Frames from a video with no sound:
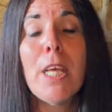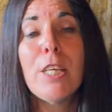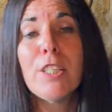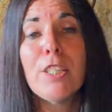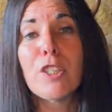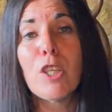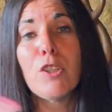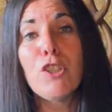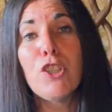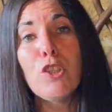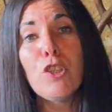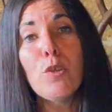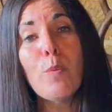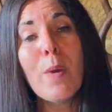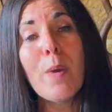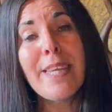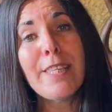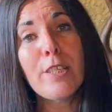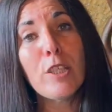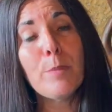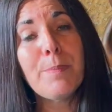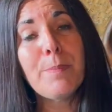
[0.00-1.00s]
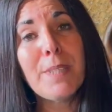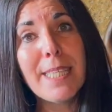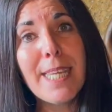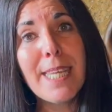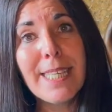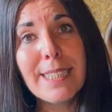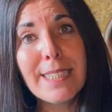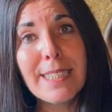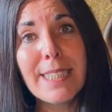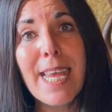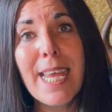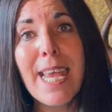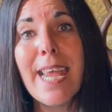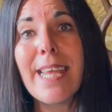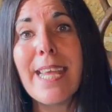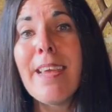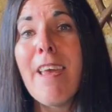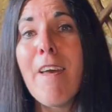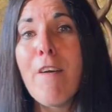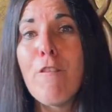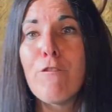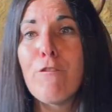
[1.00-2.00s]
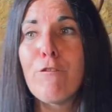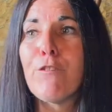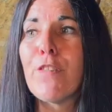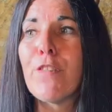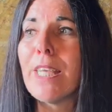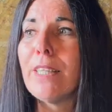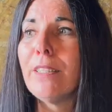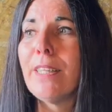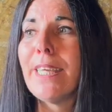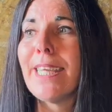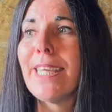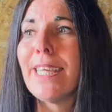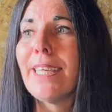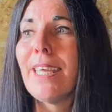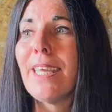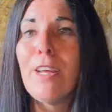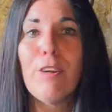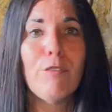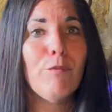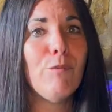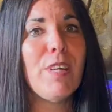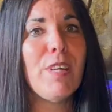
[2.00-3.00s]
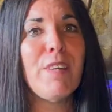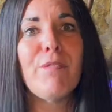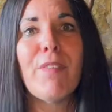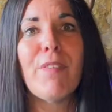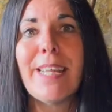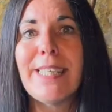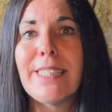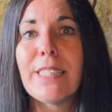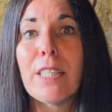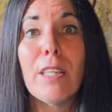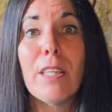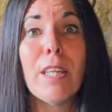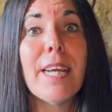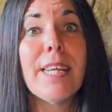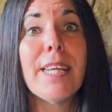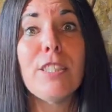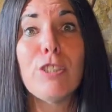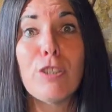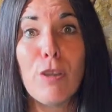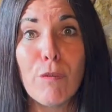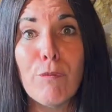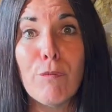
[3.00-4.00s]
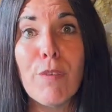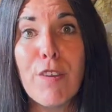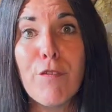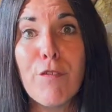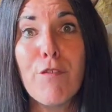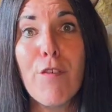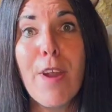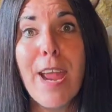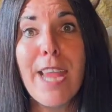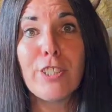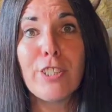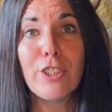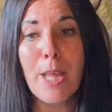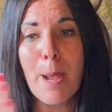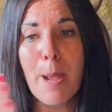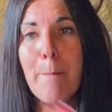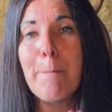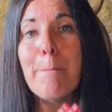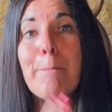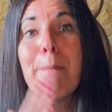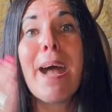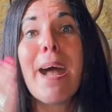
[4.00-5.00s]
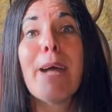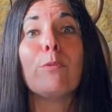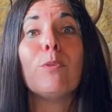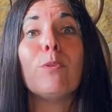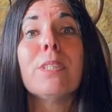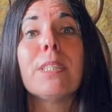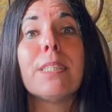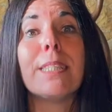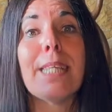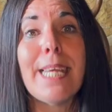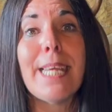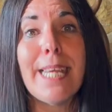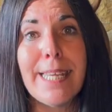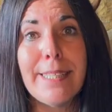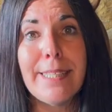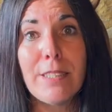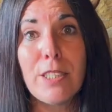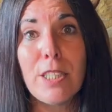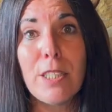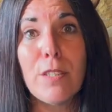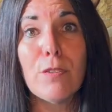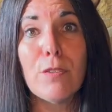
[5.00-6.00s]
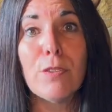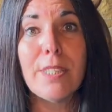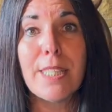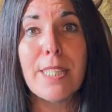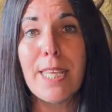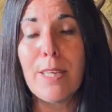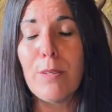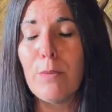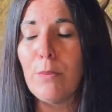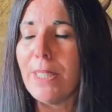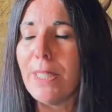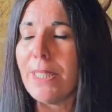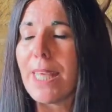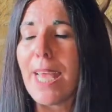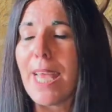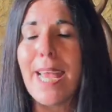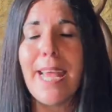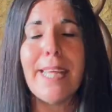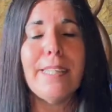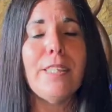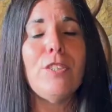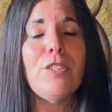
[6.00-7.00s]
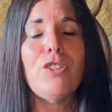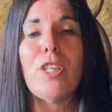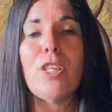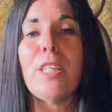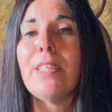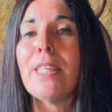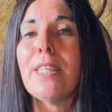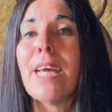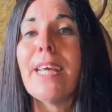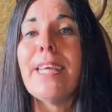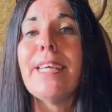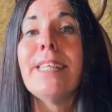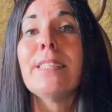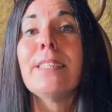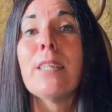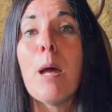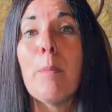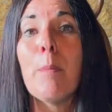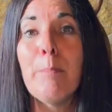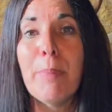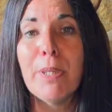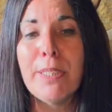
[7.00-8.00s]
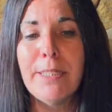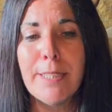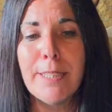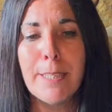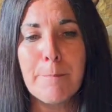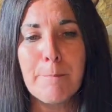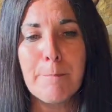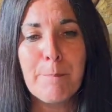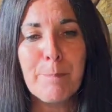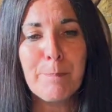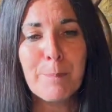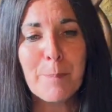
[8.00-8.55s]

So you wake up the next day feeling revitalized, refreshed, and bounce into your day with energy that is abundant.